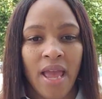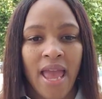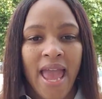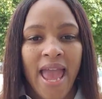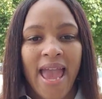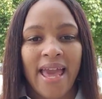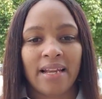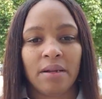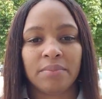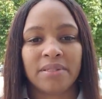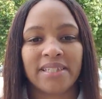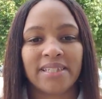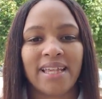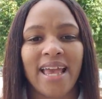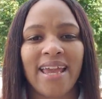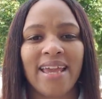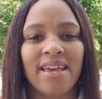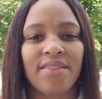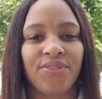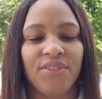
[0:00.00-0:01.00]
And I'm
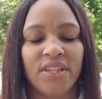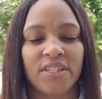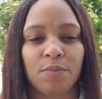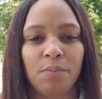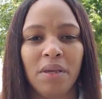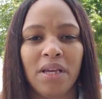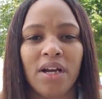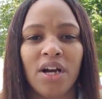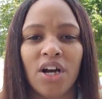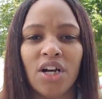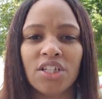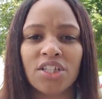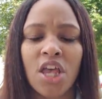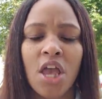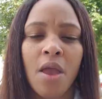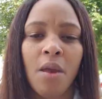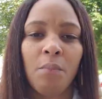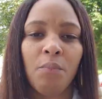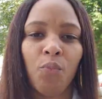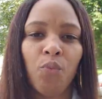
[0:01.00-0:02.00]
saying this because
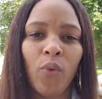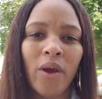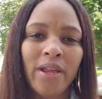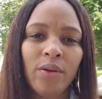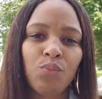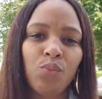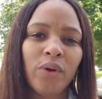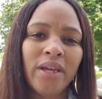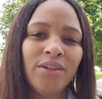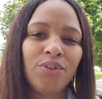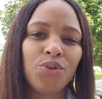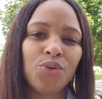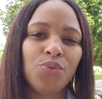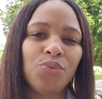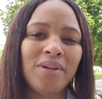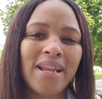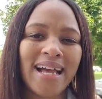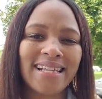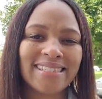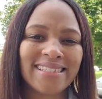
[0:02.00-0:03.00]
when we do
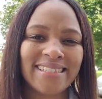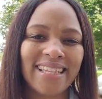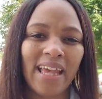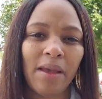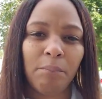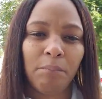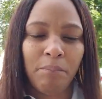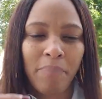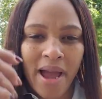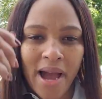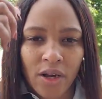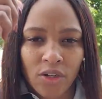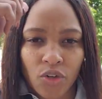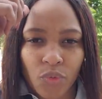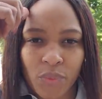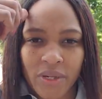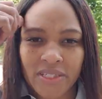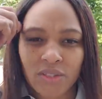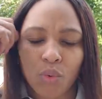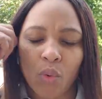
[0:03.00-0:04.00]
not set boundaries